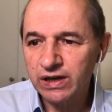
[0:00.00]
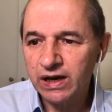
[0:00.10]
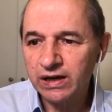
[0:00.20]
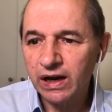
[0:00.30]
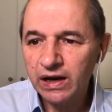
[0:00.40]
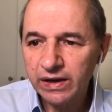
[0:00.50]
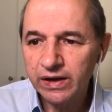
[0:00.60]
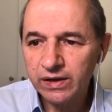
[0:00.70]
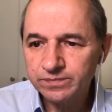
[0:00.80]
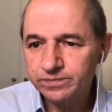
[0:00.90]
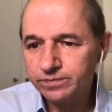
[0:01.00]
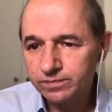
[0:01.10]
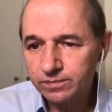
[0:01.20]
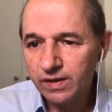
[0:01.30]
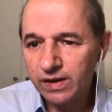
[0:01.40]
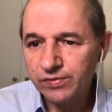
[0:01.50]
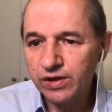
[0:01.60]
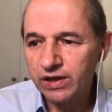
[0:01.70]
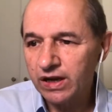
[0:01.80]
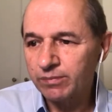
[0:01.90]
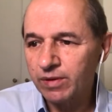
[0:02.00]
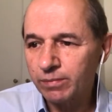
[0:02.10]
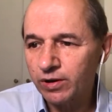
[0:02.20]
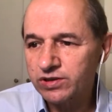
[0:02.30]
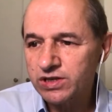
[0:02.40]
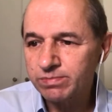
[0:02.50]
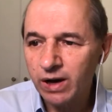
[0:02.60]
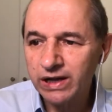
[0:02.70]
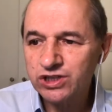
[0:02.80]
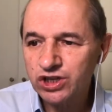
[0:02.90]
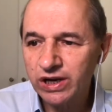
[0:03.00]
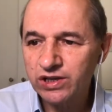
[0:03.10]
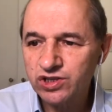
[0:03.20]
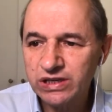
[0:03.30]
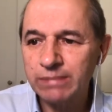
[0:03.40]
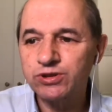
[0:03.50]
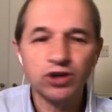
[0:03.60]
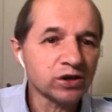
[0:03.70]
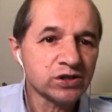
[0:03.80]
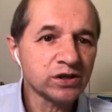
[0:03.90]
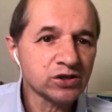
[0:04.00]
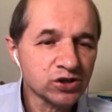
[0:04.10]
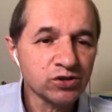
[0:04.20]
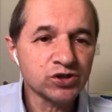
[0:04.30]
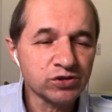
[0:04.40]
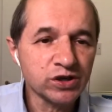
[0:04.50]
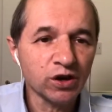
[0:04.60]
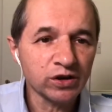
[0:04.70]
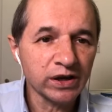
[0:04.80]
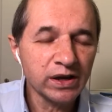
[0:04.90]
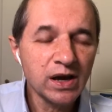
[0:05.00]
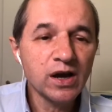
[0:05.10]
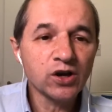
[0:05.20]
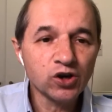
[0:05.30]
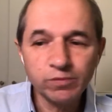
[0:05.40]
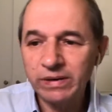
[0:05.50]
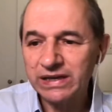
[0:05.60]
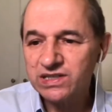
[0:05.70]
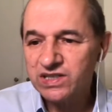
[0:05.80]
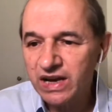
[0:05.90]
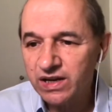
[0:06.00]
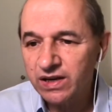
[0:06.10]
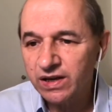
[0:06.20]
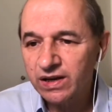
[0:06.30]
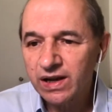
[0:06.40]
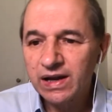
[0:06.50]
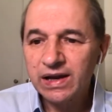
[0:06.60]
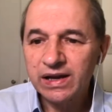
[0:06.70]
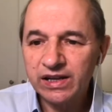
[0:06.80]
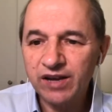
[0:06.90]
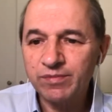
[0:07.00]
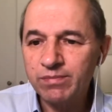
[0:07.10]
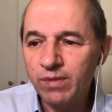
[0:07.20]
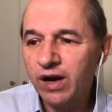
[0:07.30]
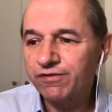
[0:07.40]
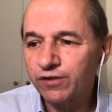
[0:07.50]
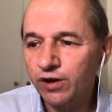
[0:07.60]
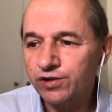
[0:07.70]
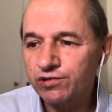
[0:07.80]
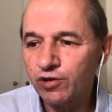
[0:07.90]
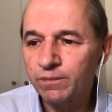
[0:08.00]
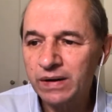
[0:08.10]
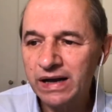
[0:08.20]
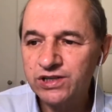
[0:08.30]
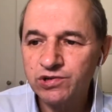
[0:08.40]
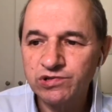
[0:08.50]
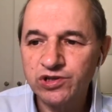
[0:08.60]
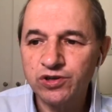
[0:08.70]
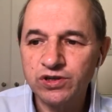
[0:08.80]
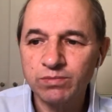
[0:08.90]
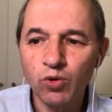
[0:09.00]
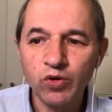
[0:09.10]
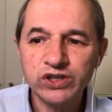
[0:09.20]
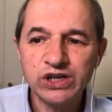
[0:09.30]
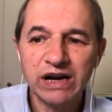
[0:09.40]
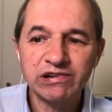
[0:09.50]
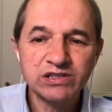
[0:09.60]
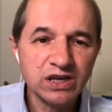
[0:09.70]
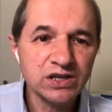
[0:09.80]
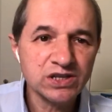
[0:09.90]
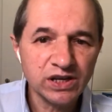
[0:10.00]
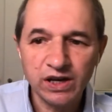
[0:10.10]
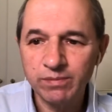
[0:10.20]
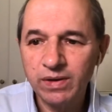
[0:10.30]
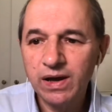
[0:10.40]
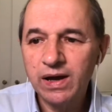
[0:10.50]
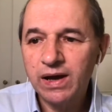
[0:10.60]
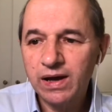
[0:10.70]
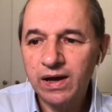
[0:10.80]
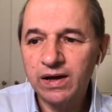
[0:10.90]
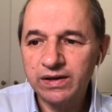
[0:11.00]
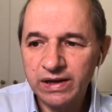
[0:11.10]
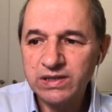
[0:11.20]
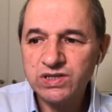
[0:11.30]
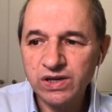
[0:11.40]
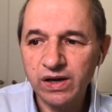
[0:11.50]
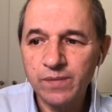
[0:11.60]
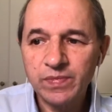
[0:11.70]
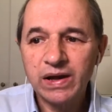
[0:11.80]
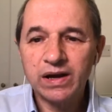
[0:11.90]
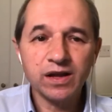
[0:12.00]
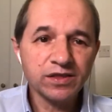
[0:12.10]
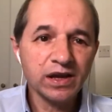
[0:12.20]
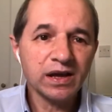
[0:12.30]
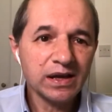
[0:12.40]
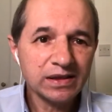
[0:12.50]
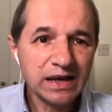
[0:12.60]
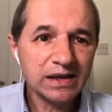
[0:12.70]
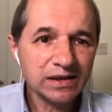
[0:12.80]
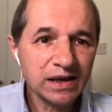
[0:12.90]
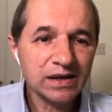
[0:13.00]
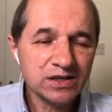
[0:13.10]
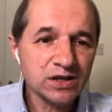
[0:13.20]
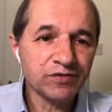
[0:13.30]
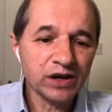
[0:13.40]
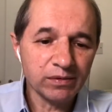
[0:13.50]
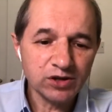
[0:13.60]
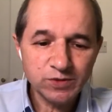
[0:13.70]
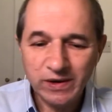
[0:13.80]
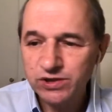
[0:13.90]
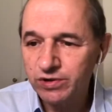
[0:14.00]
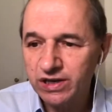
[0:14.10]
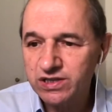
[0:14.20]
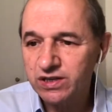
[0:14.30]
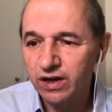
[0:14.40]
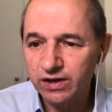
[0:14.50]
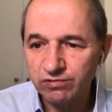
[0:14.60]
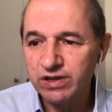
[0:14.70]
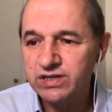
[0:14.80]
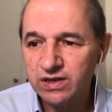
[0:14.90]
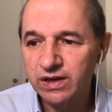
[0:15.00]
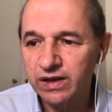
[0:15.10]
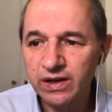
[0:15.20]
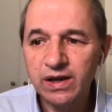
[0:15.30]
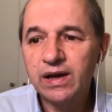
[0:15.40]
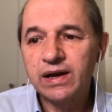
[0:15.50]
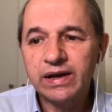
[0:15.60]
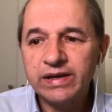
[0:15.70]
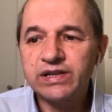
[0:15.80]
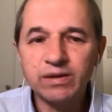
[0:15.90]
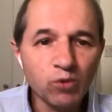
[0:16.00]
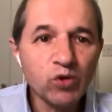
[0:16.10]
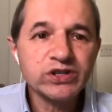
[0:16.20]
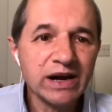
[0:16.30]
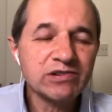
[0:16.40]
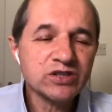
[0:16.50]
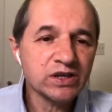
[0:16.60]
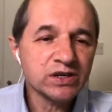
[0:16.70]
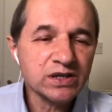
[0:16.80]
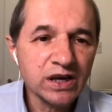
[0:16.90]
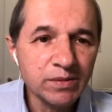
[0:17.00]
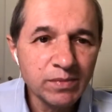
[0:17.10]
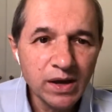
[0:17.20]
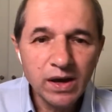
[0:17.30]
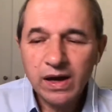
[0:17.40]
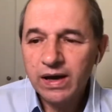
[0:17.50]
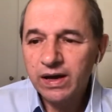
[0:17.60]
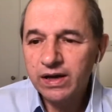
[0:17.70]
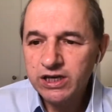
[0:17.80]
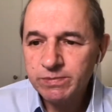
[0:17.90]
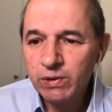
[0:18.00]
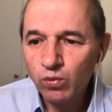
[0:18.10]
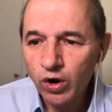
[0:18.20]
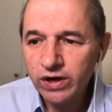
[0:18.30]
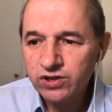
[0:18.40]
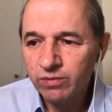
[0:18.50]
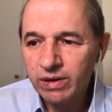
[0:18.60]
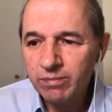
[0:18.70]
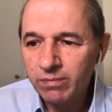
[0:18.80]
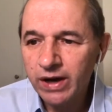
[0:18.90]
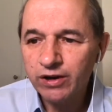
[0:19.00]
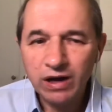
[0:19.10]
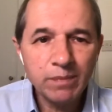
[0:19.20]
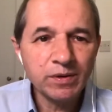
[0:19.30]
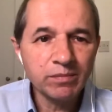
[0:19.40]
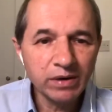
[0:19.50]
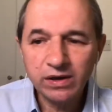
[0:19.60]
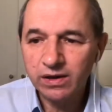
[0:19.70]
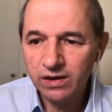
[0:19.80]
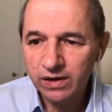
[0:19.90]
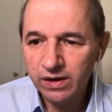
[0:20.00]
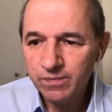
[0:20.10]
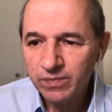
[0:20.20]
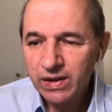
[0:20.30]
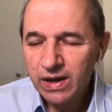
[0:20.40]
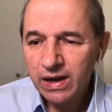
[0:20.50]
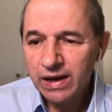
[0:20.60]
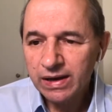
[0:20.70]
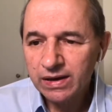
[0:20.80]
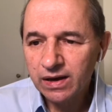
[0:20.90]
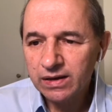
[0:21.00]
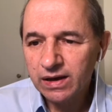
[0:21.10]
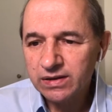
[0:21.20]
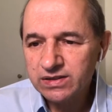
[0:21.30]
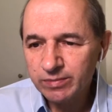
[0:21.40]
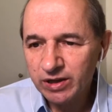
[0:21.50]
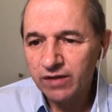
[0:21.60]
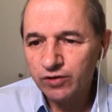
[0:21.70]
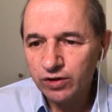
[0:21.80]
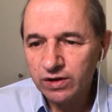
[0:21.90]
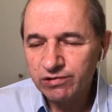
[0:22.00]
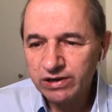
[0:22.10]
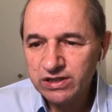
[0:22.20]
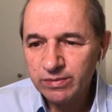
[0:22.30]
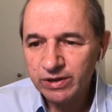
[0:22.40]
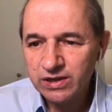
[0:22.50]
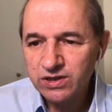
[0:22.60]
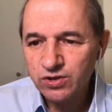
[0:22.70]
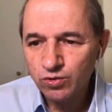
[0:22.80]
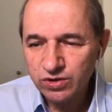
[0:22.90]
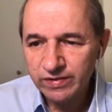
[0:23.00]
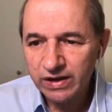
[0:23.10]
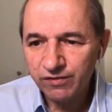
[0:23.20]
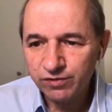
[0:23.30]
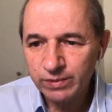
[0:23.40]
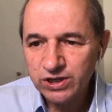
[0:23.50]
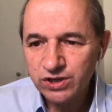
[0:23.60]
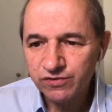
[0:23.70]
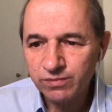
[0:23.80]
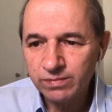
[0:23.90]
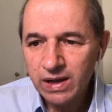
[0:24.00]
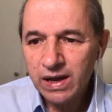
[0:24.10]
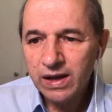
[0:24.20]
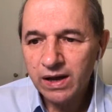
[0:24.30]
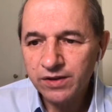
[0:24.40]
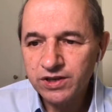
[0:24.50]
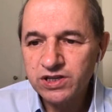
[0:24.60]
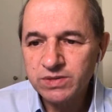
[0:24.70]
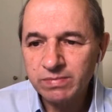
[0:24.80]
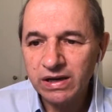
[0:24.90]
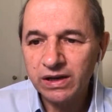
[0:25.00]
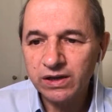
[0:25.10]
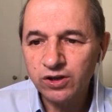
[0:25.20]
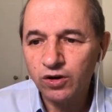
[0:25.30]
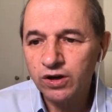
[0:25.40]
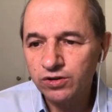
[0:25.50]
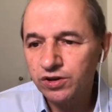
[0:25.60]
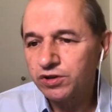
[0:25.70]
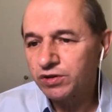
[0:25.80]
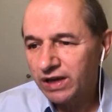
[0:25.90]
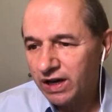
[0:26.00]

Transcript: unclear, given that the government policies might change, stamp duty holiday could be extended, and the government might follow through on plans to introduce a mortgage guarantee scheme Uh, next year. And I think that that is definitely coming. I was speaking to an insider recently. He said a mortgage guarantee scheme uh, is being worked on, but it might not happen immediately. And I, I, some of that, I've got to credit some of that source of that information from uh, This Is Money dot co dot U K.